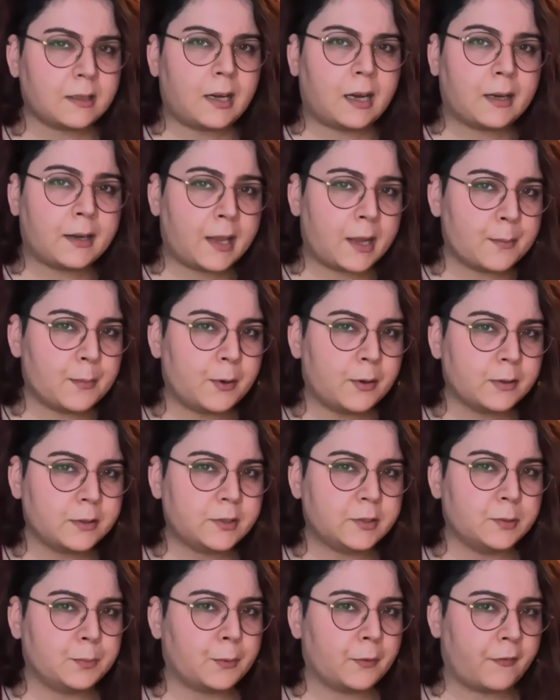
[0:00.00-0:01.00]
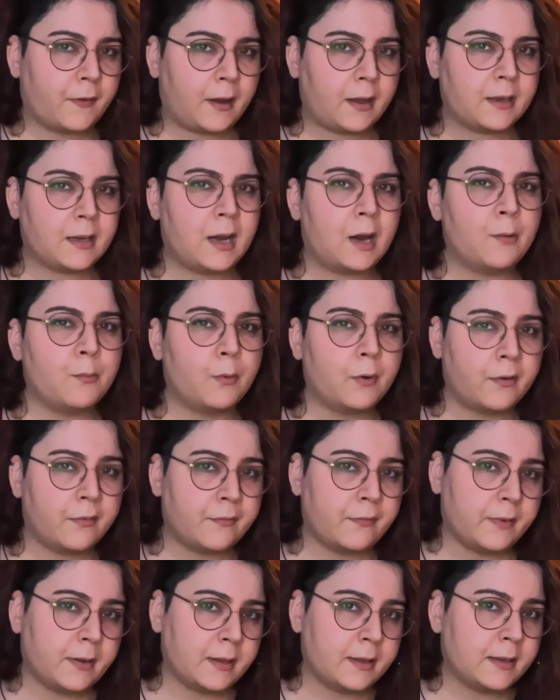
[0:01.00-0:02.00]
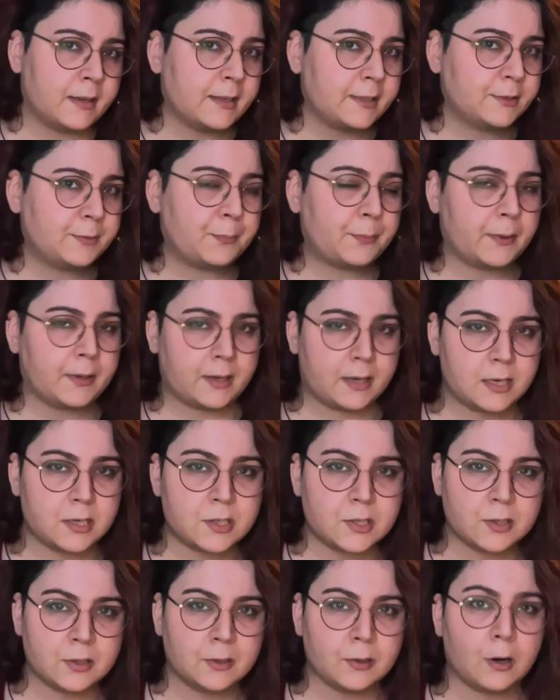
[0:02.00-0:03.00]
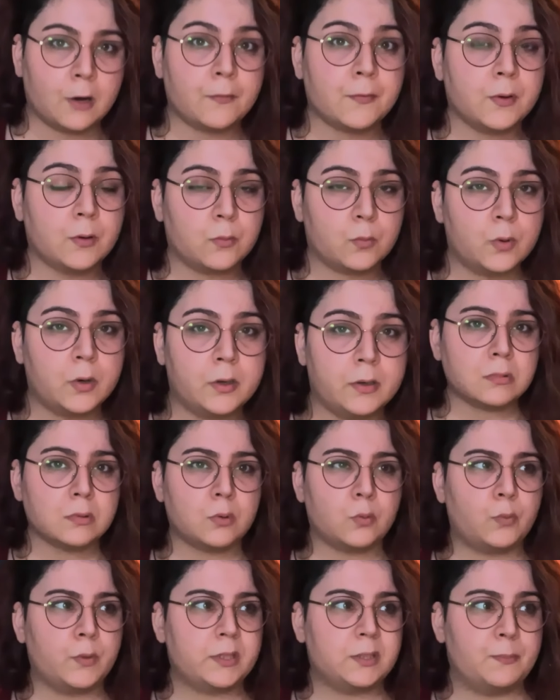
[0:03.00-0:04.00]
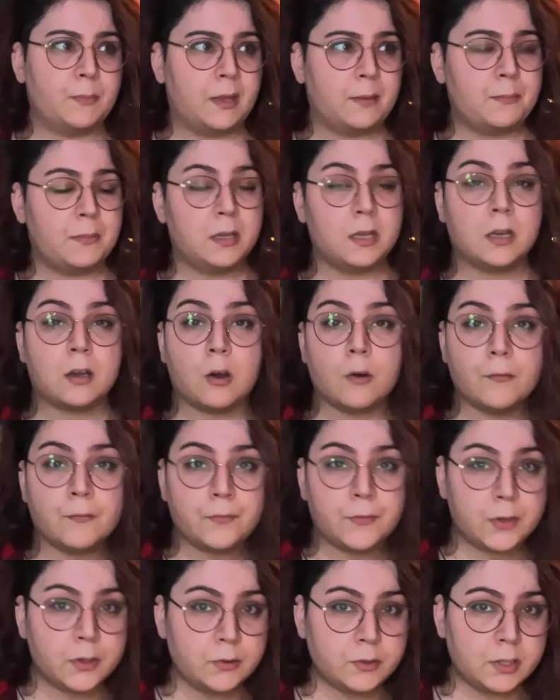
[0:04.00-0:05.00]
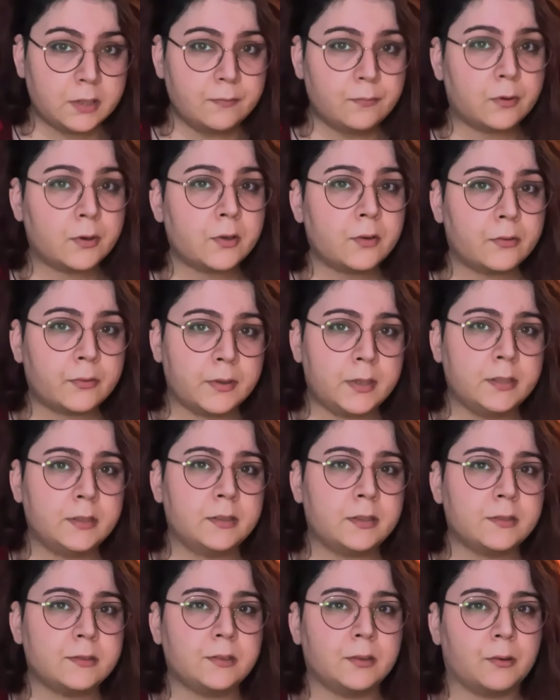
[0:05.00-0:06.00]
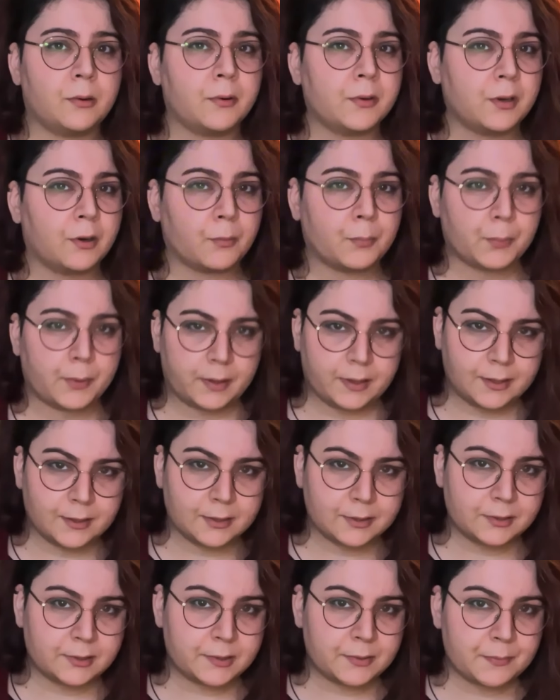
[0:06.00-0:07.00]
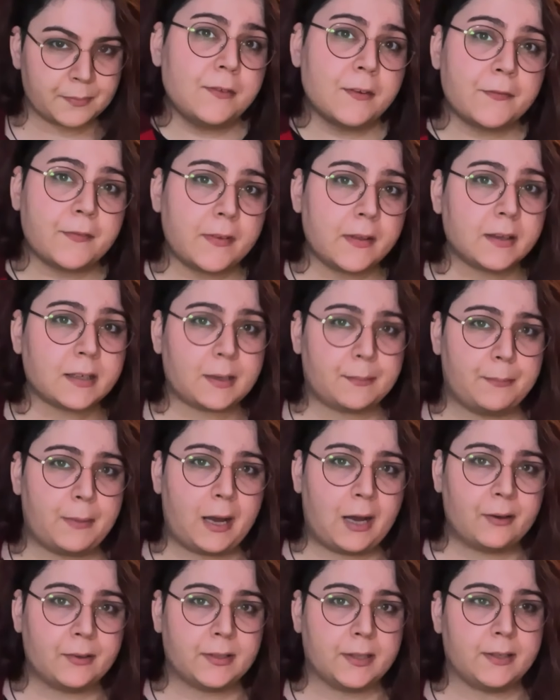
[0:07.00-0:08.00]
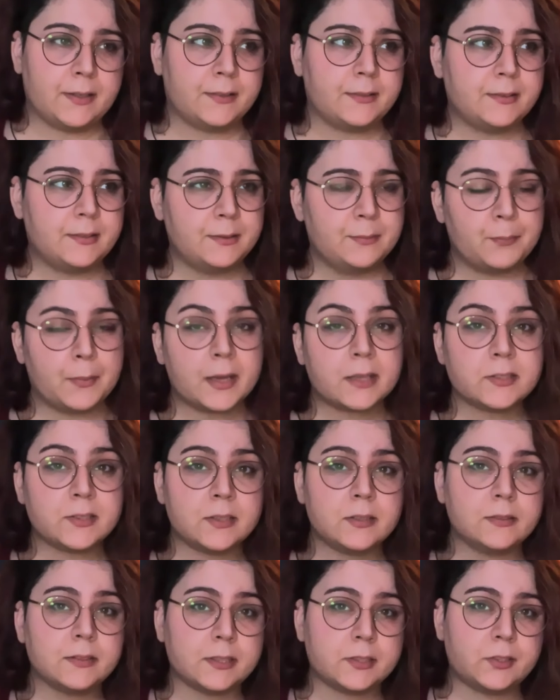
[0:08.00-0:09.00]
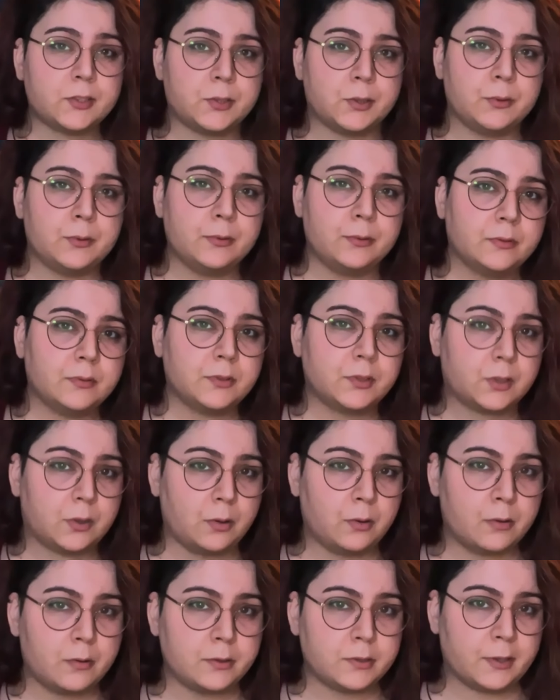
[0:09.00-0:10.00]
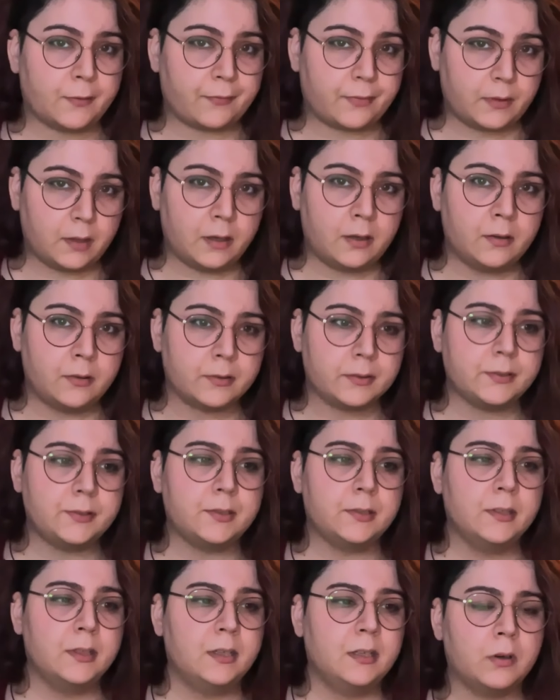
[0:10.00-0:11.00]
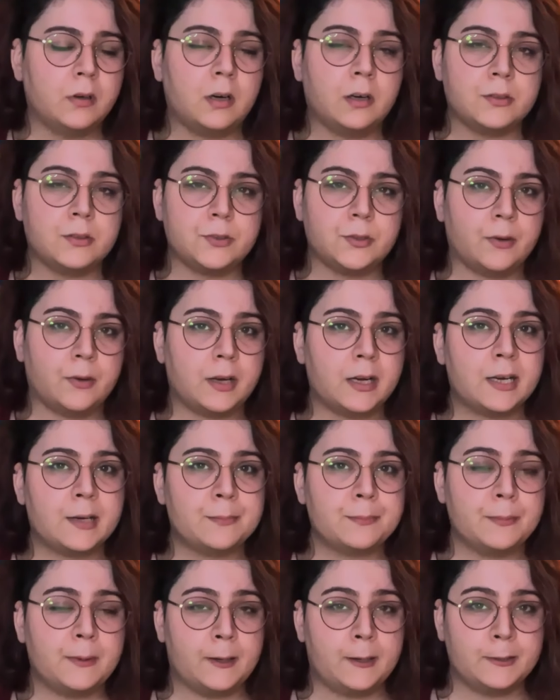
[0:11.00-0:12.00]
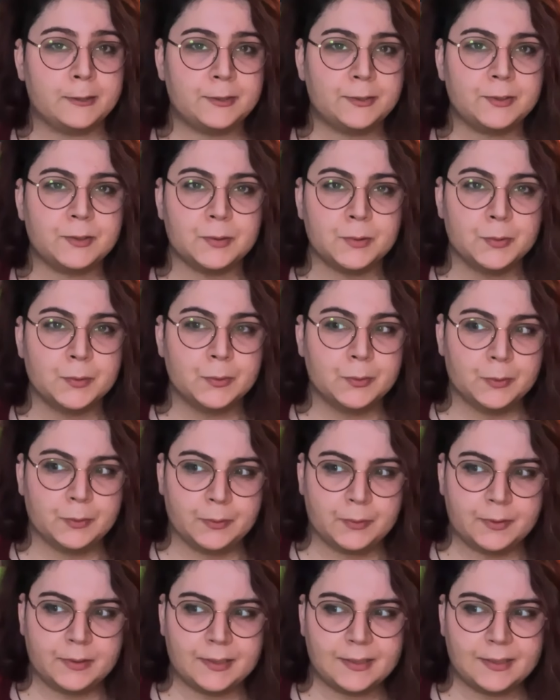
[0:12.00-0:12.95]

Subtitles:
unable to provide a worthy explanation of your words, which may be confusing for your readers or your players. If you think about it, mixing the 2 schools of thoughts will also help us to